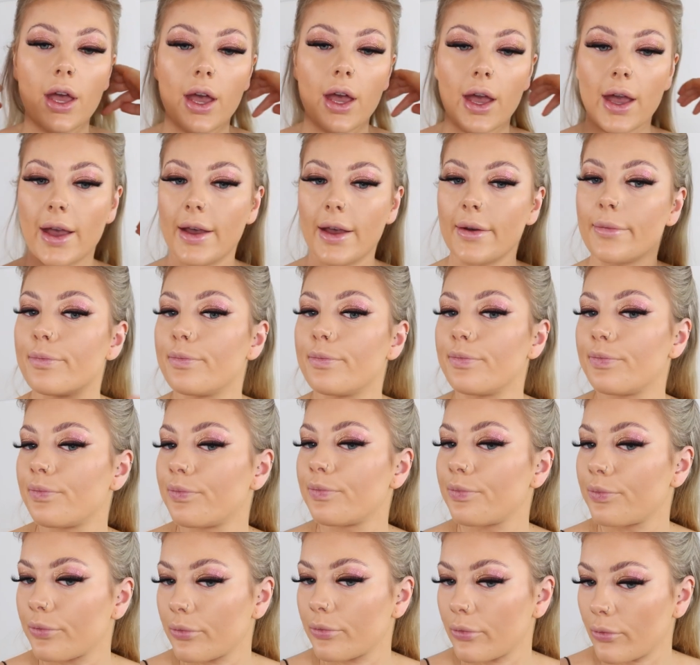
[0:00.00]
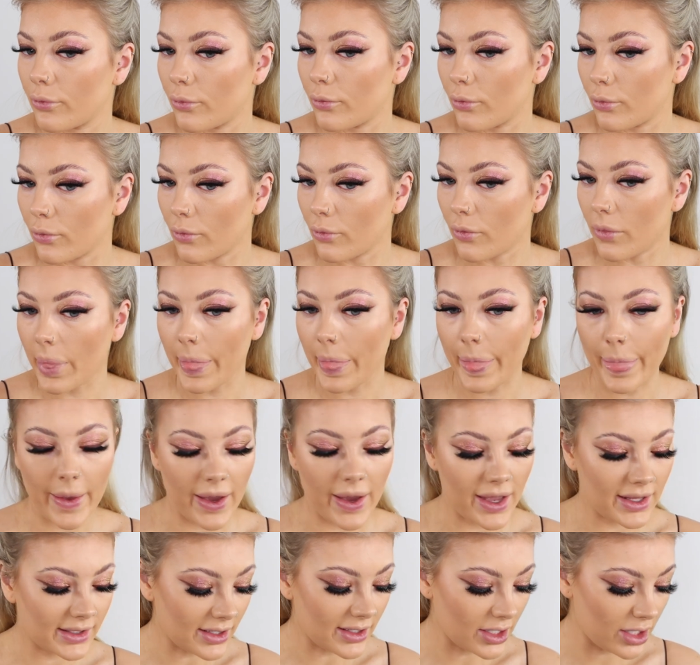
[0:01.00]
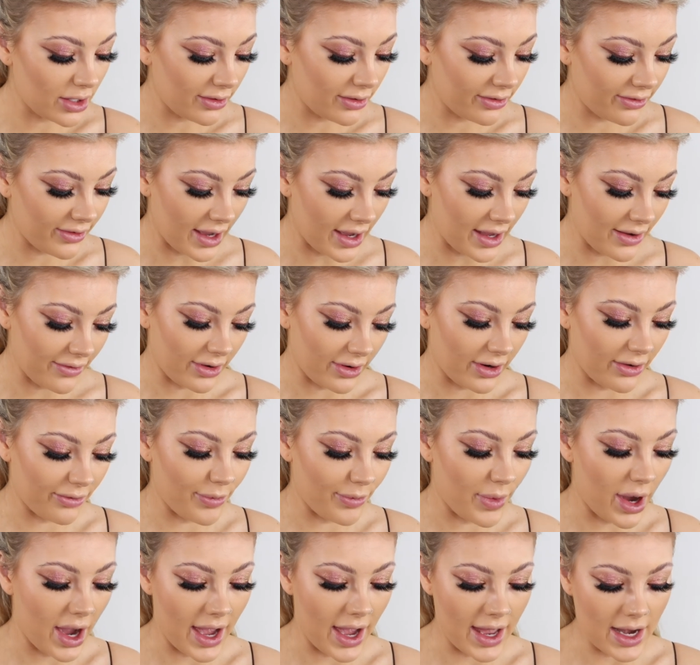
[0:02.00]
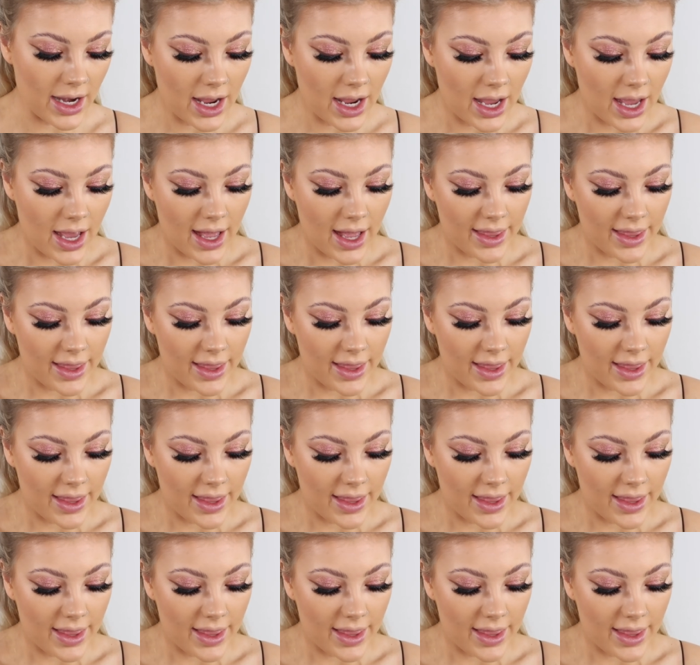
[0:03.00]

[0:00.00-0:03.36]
That's a new favourite of mine.